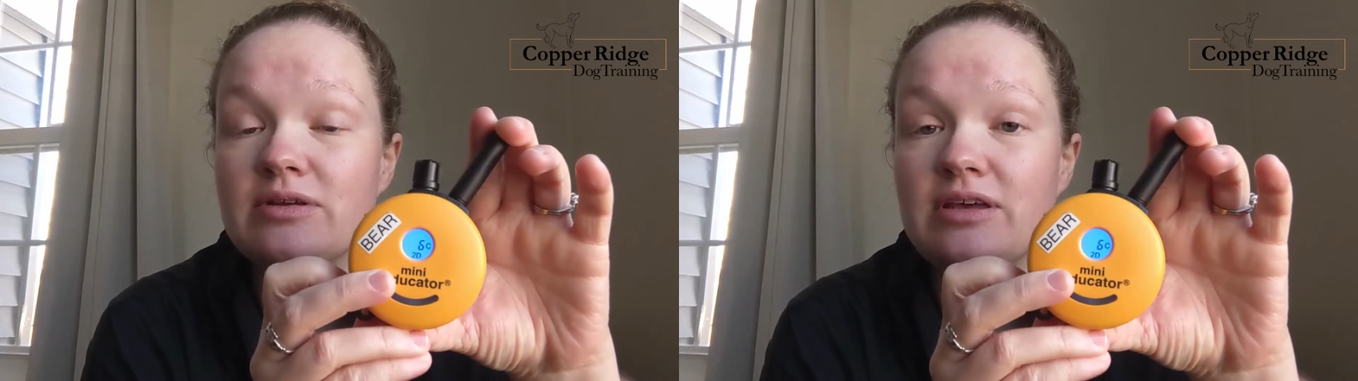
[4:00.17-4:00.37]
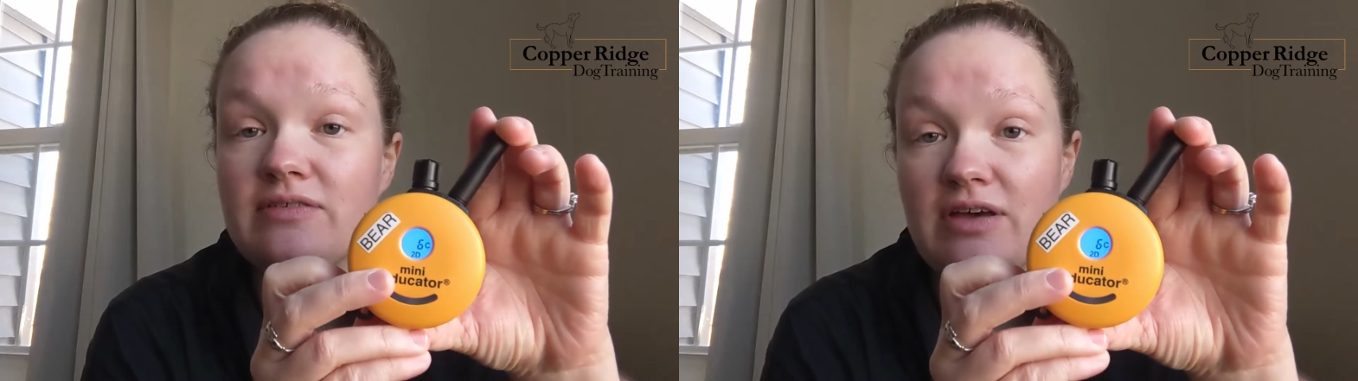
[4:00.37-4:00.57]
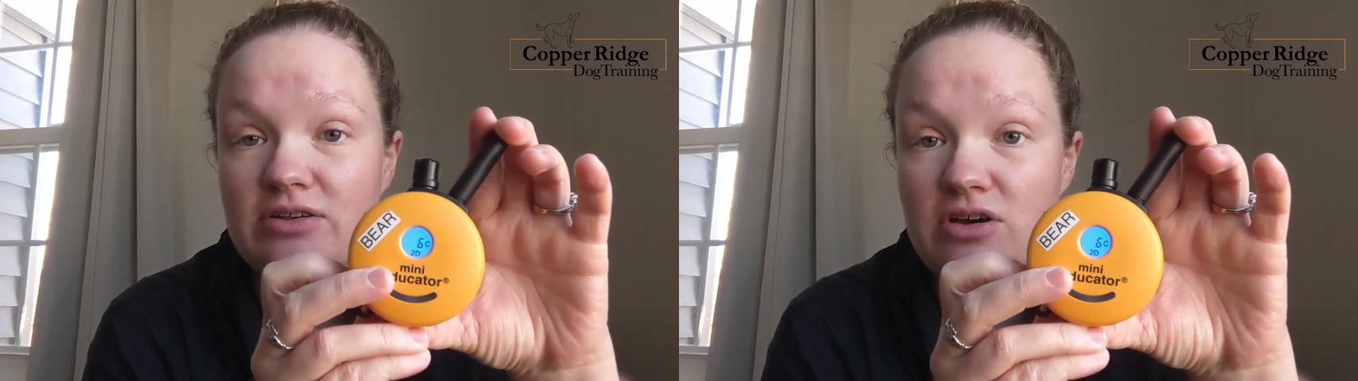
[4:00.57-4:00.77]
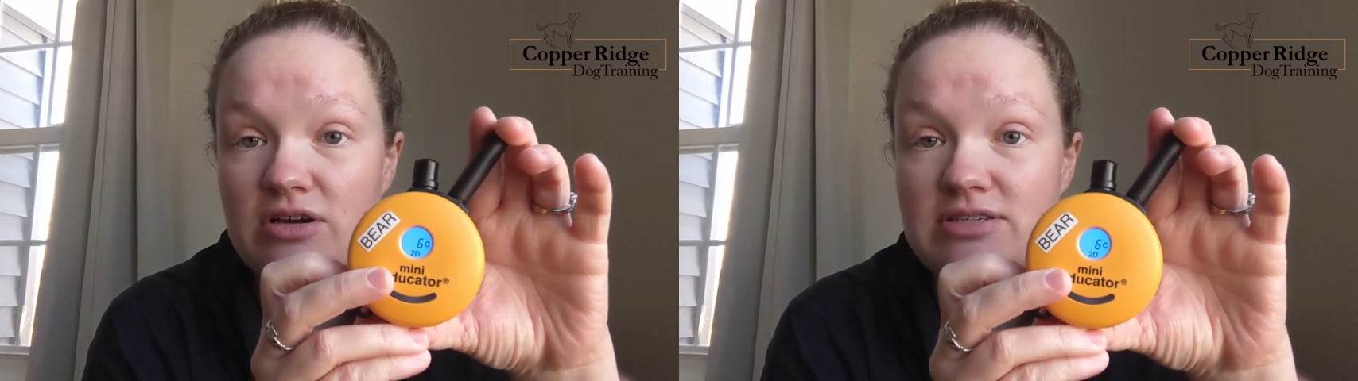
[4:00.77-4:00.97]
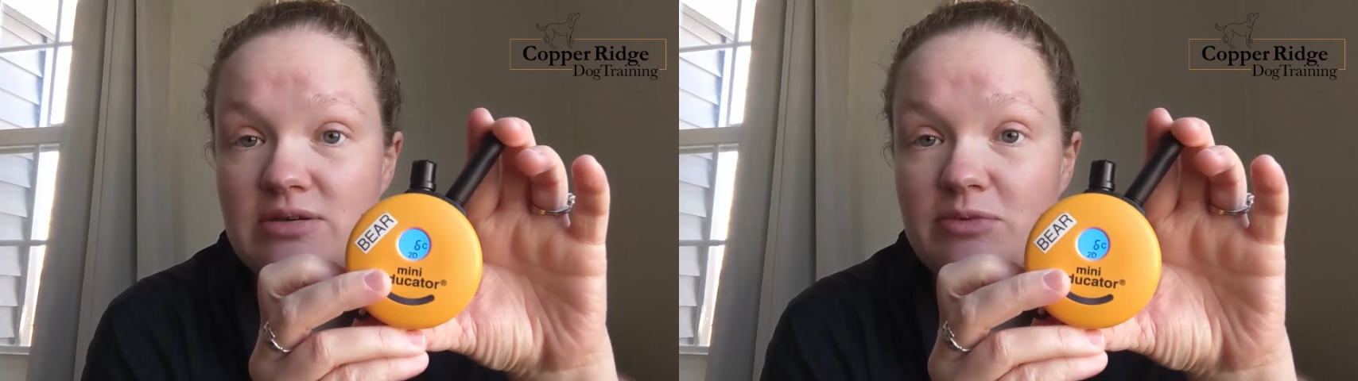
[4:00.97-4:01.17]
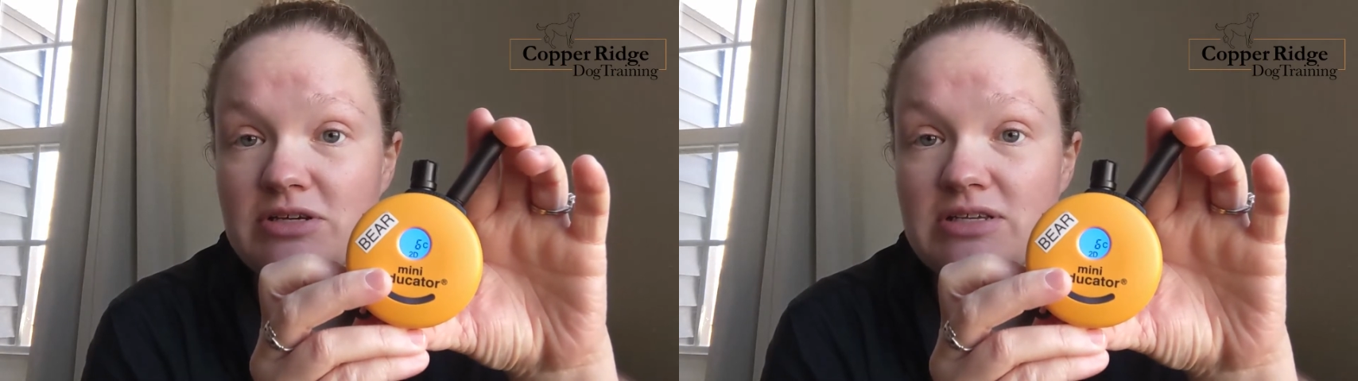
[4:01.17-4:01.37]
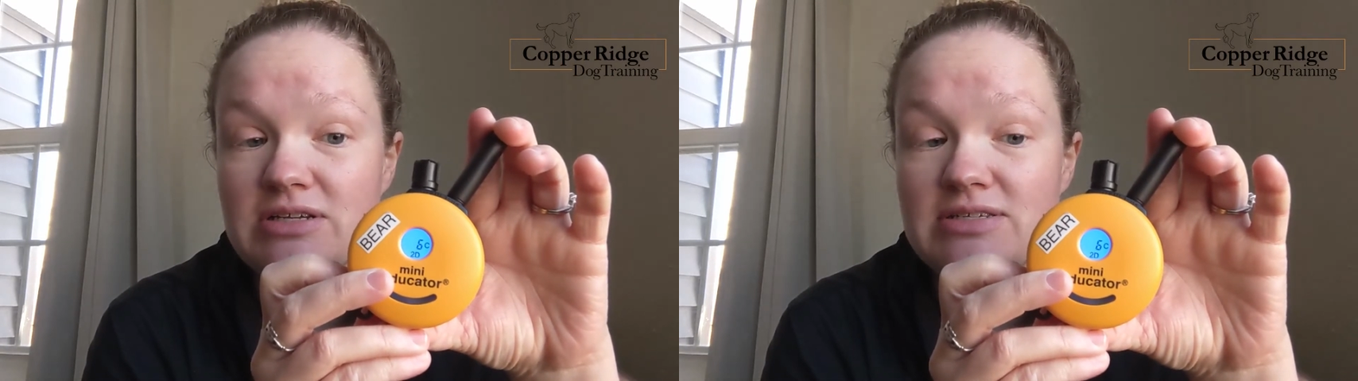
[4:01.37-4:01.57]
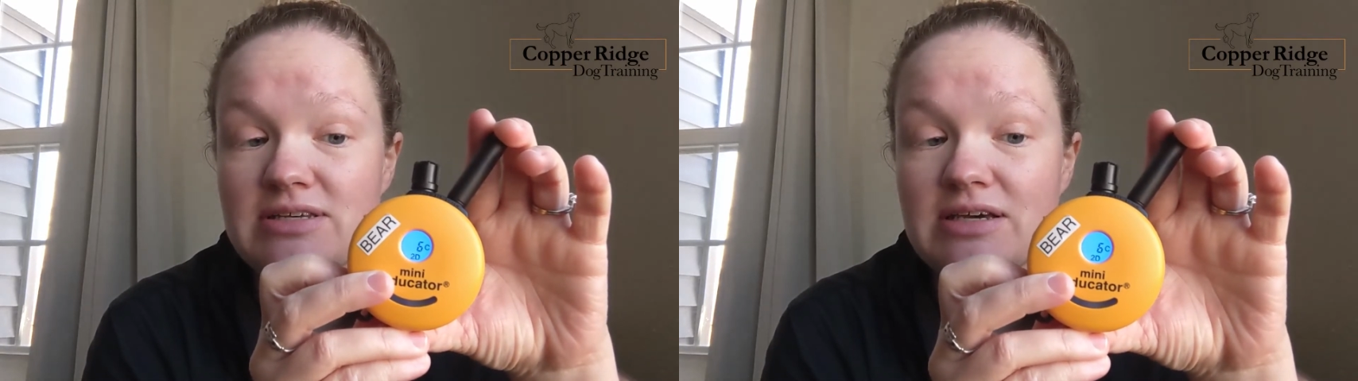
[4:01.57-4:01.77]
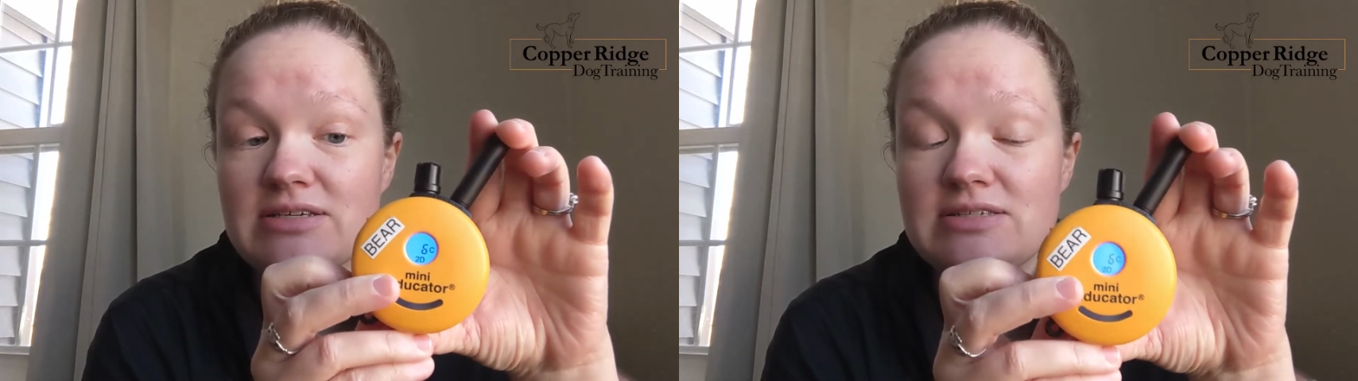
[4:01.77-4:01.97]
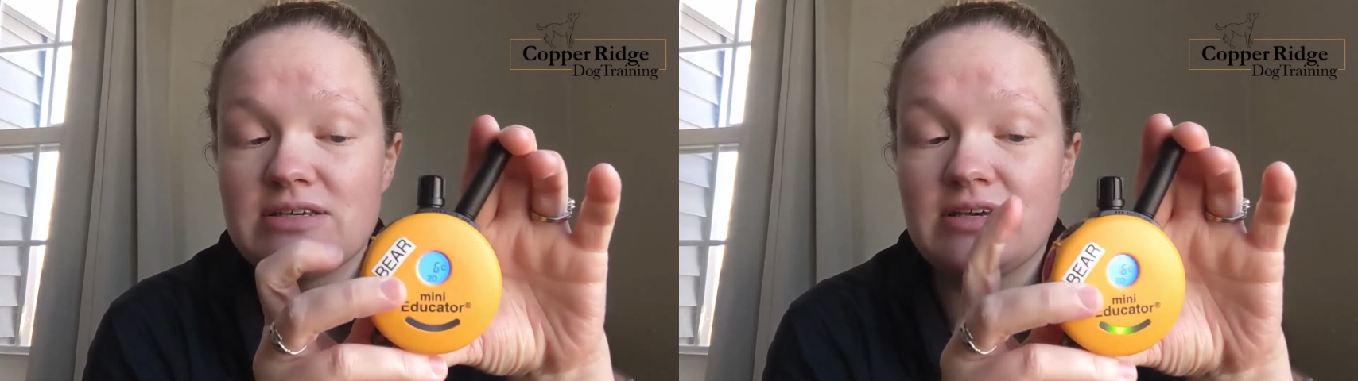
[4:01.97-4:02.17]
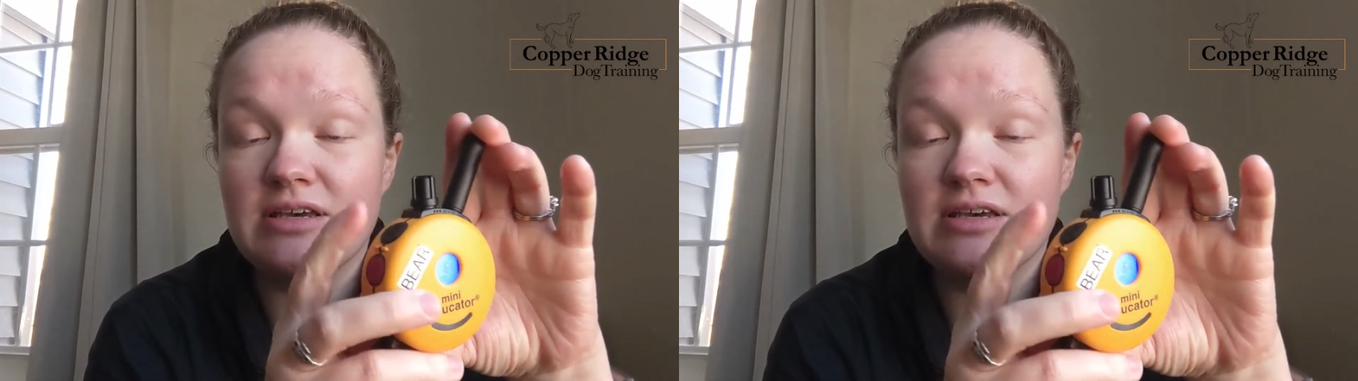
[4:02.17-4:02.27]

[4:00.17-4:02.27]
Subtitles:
give that dog a stimulus at a 6.